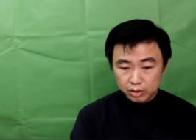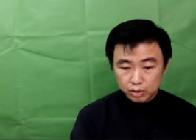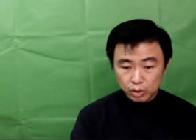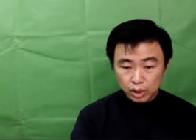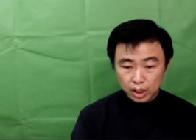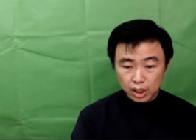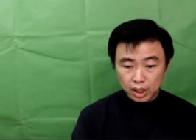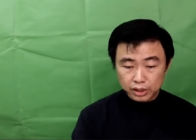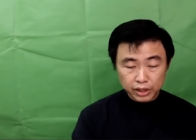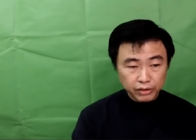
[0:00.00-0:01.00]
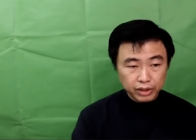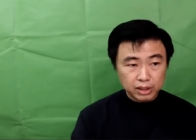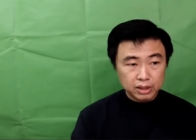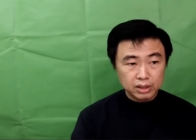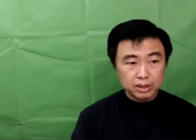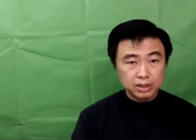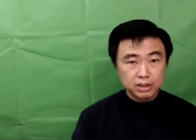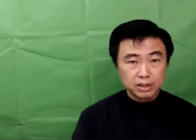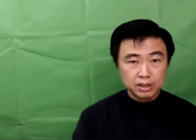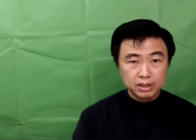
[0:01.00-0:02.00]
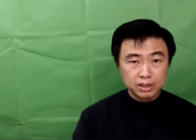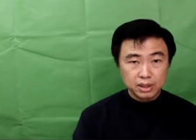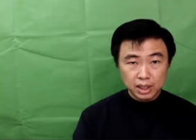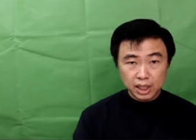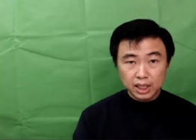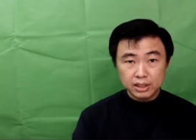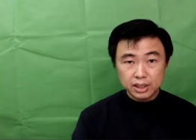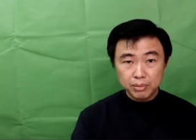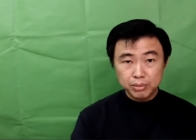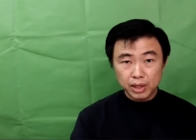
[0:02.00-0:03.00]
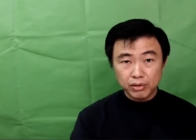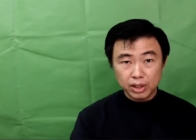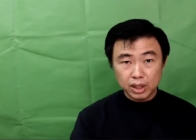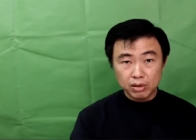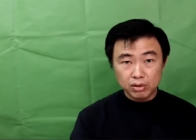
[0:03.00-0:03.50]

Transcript: So uh, Sherry, again, same thing right now.